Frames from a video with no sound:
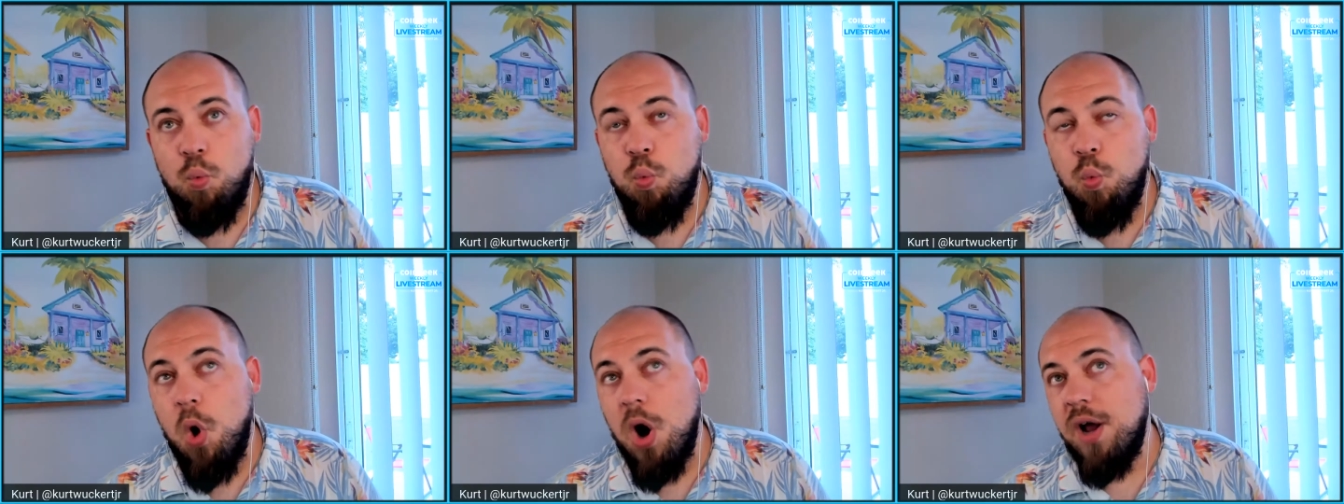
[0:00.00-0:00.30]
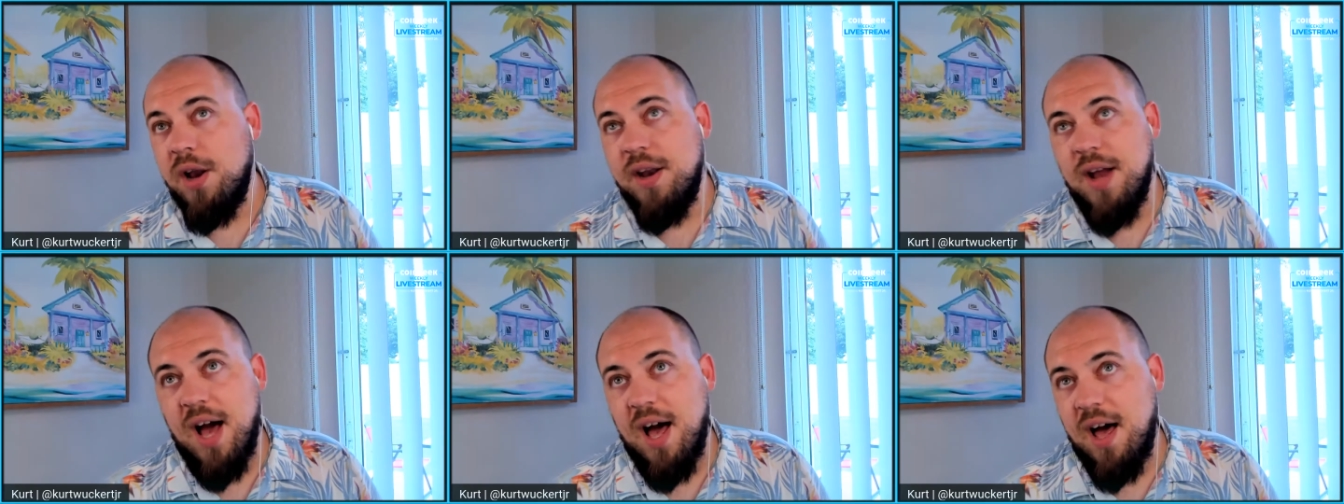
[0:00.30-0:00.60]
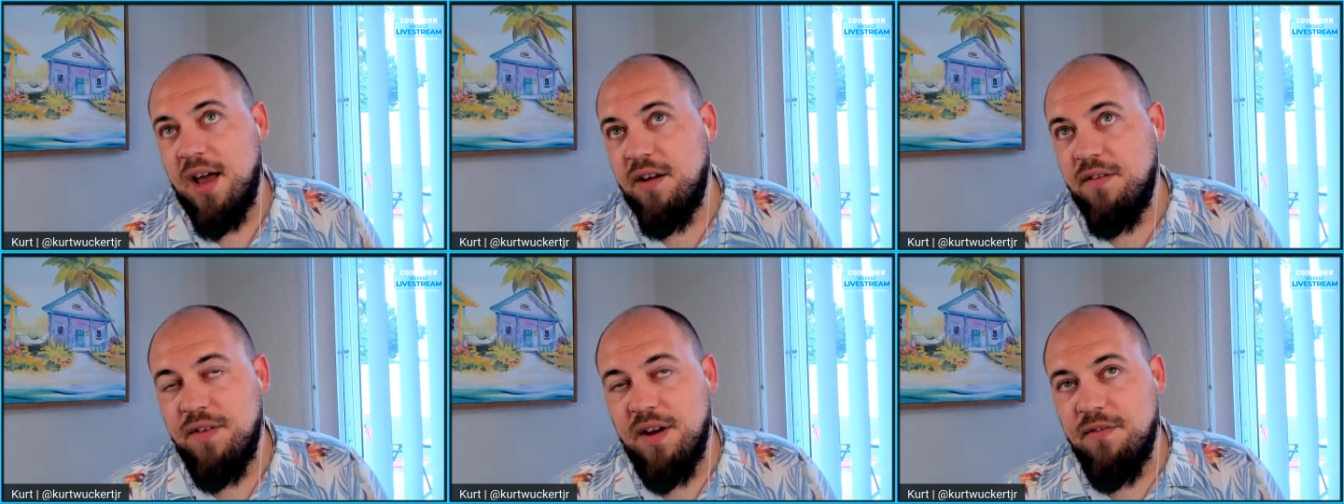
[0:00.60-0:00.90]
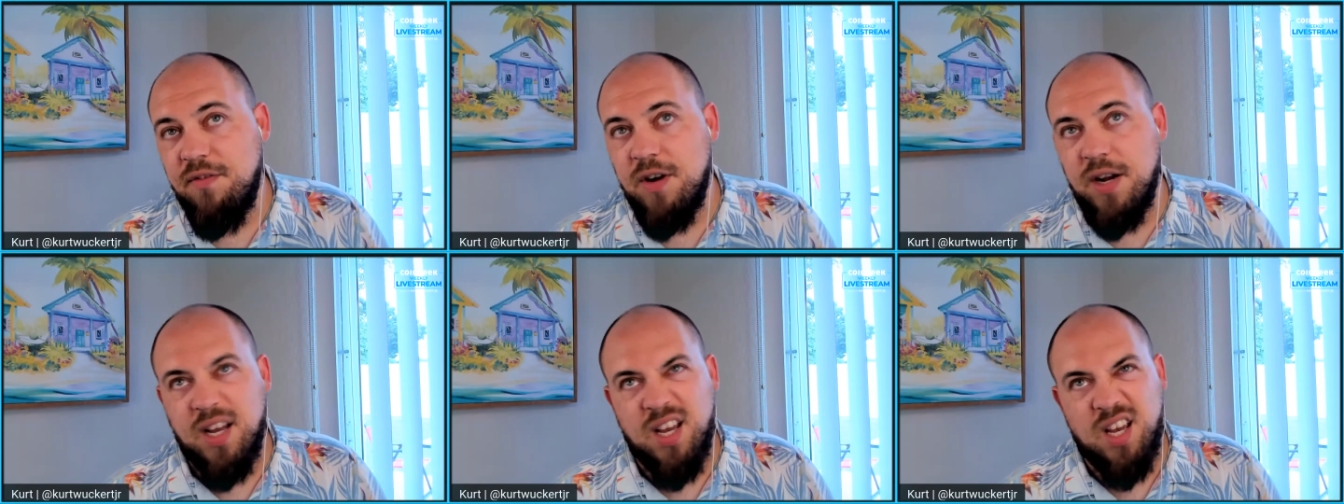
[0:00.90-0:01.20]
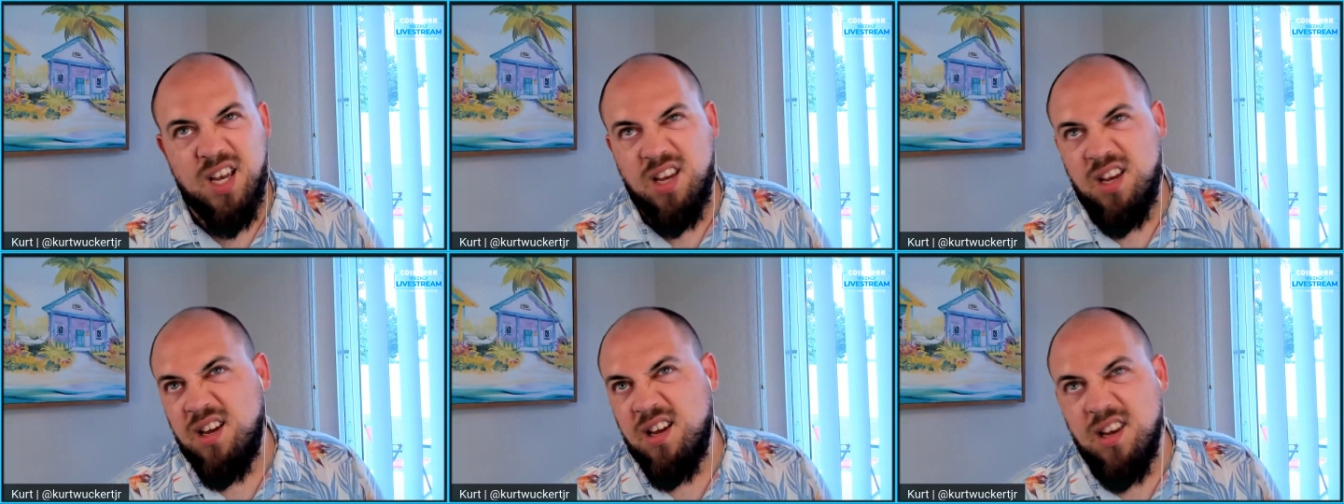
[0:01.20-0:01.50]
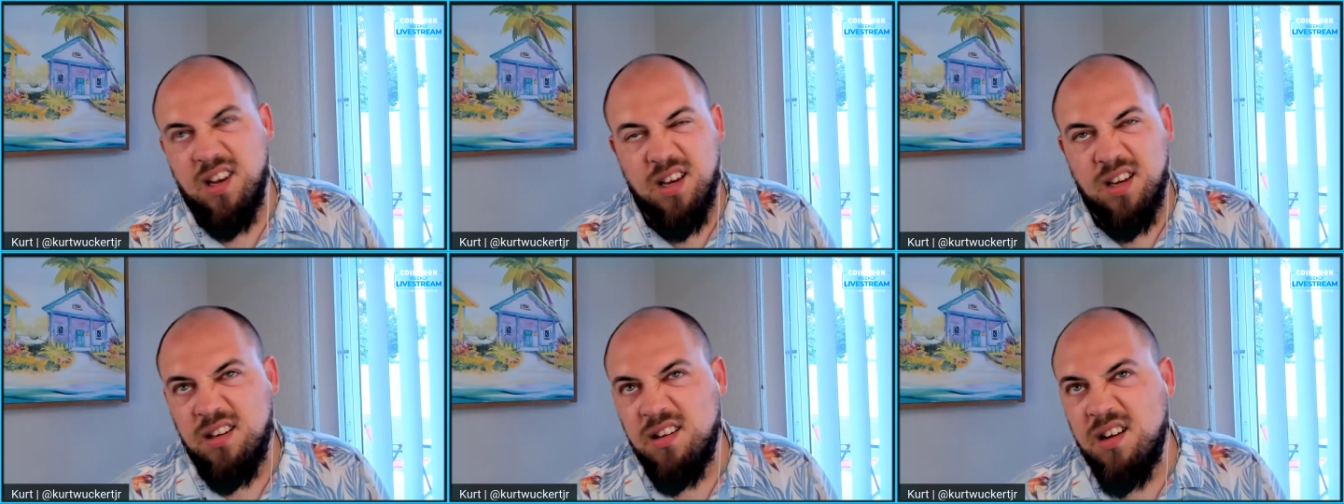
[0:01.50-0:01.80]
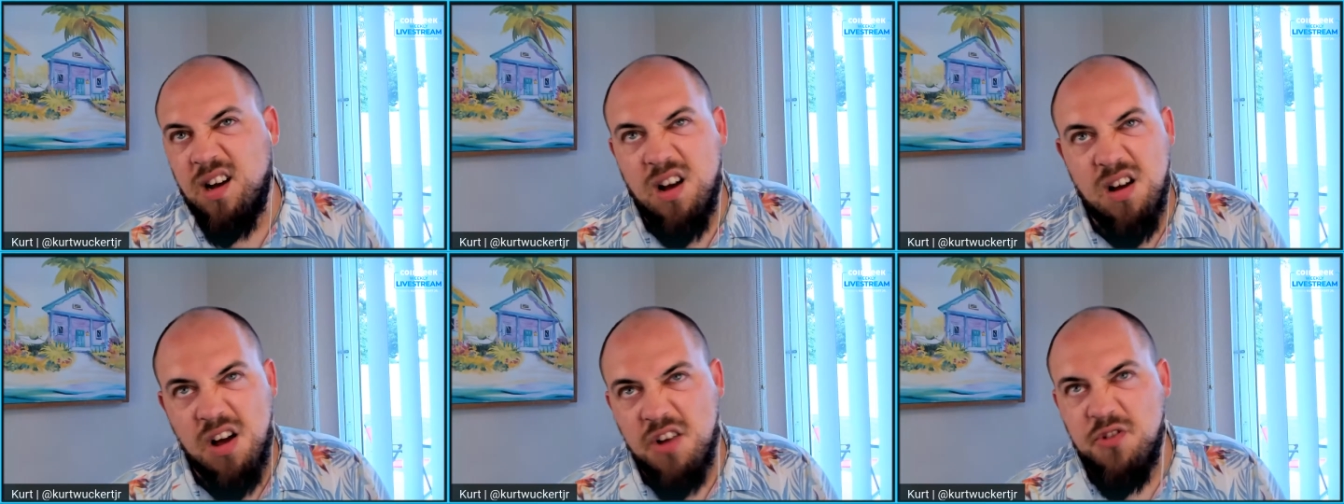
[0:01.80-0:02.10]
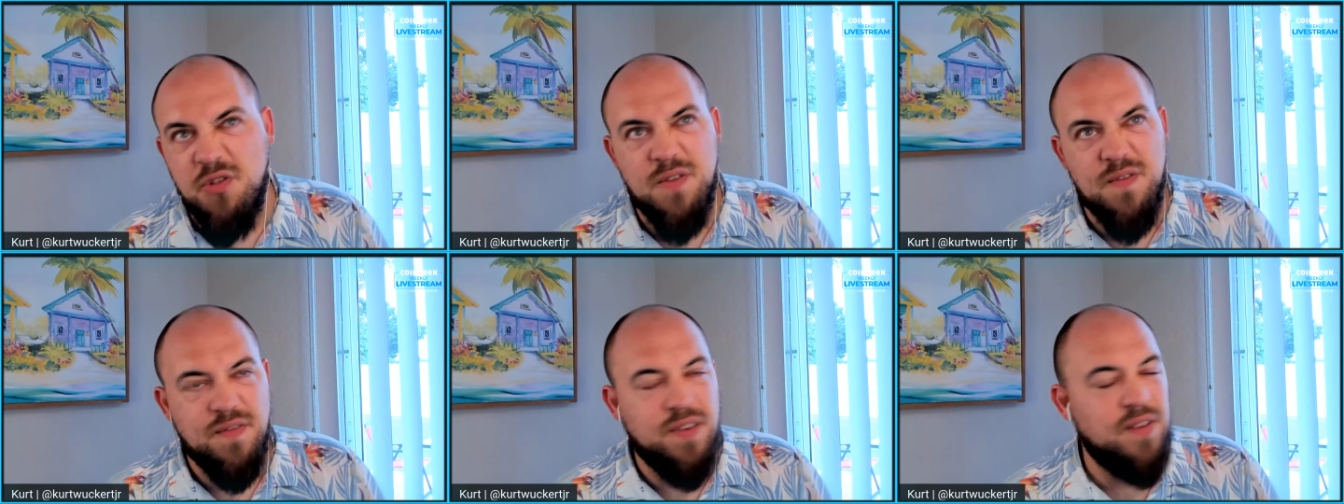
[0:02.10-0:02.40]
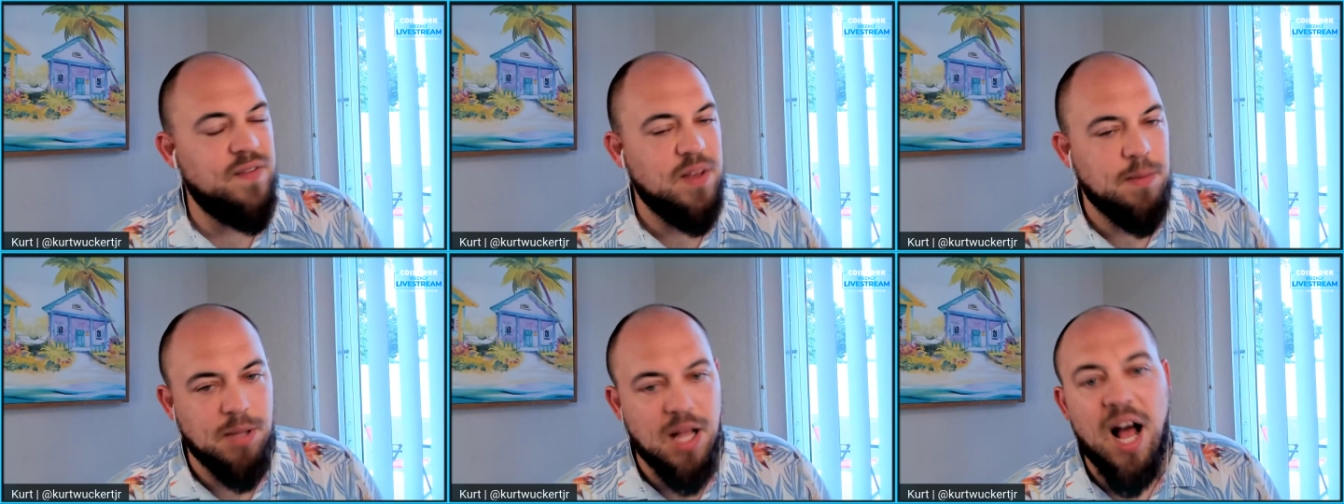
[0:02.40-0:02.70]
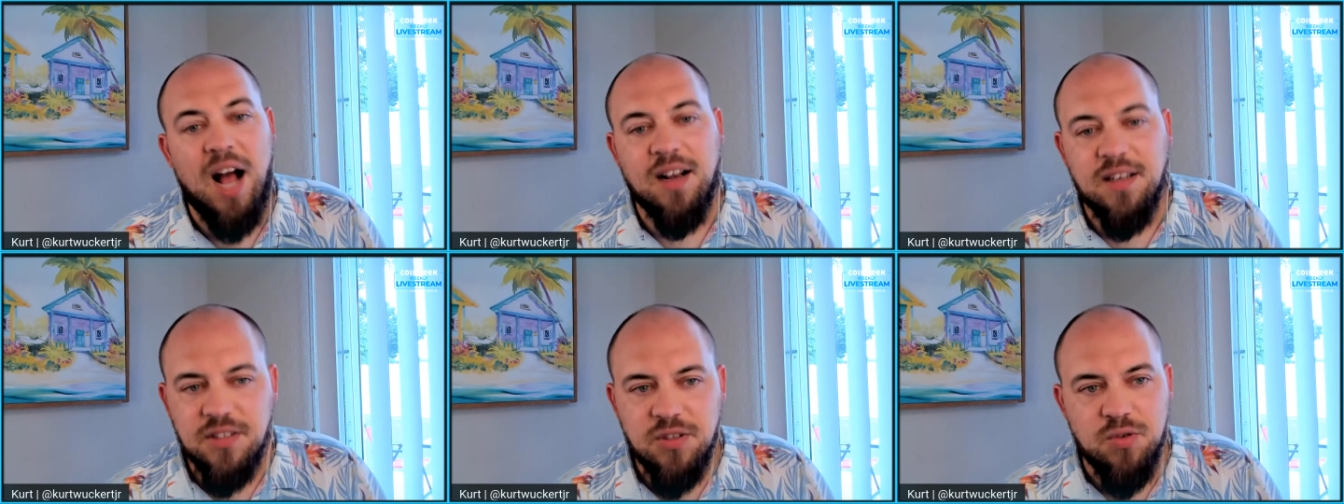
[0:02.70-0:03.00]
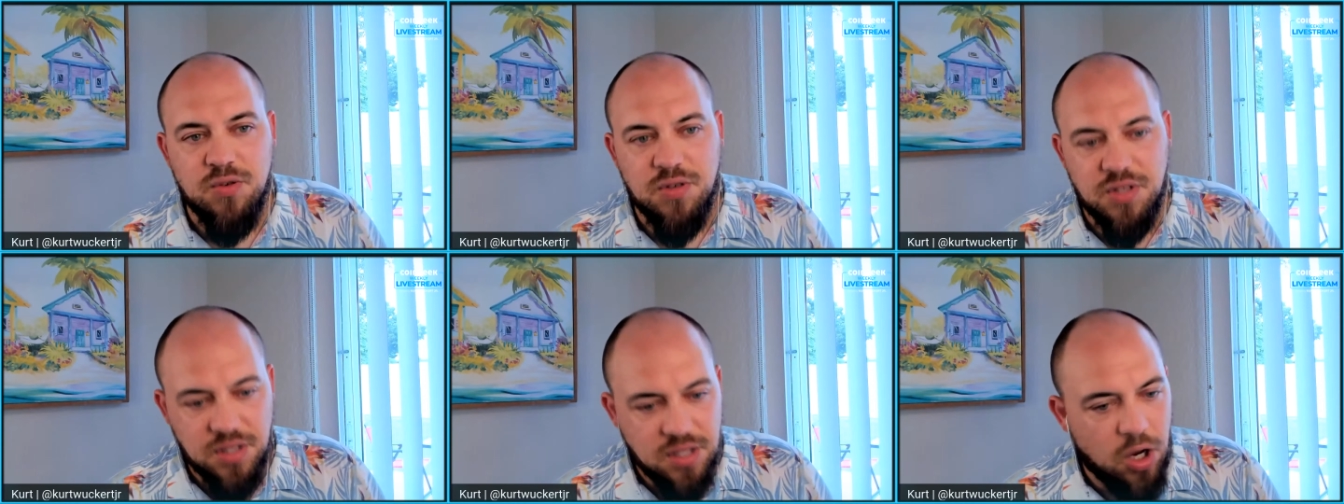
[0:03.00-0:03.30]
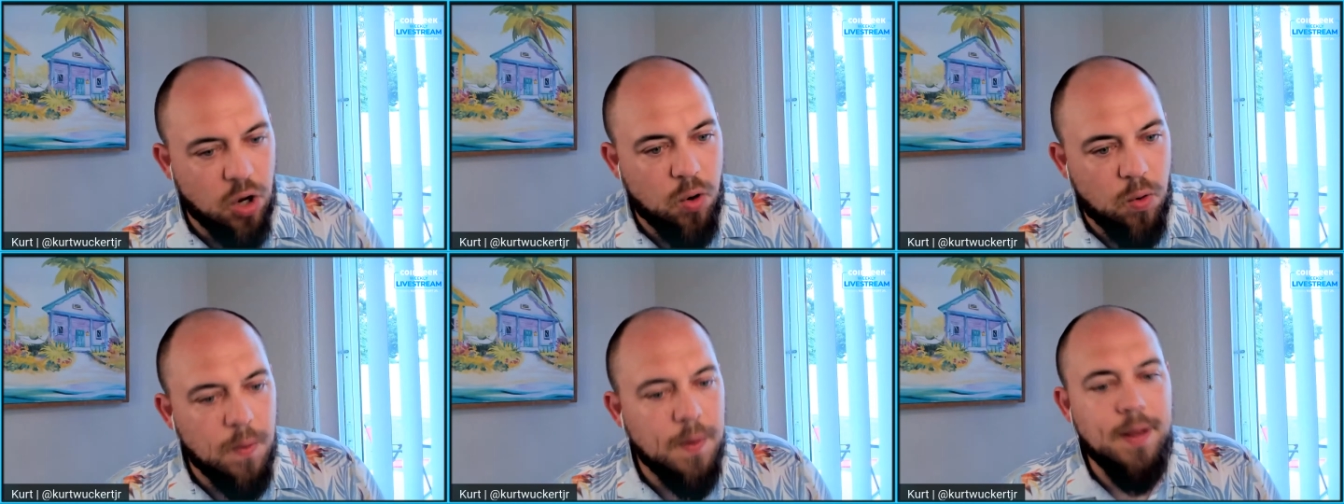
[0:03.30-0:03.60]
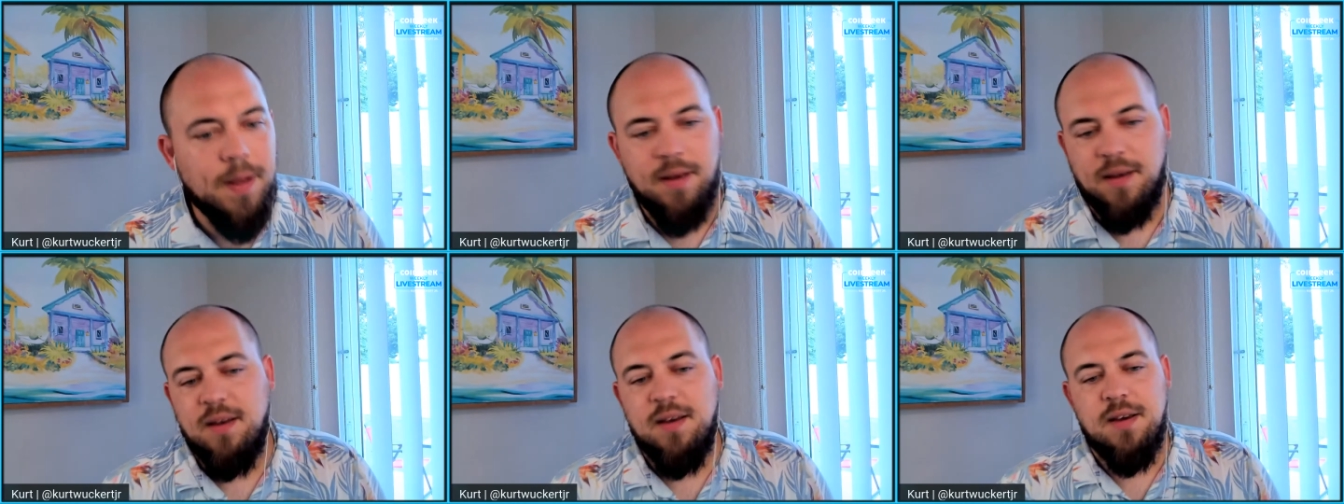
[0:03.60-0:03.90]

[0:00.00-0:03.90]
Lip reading: one out of every 150 blocks or so.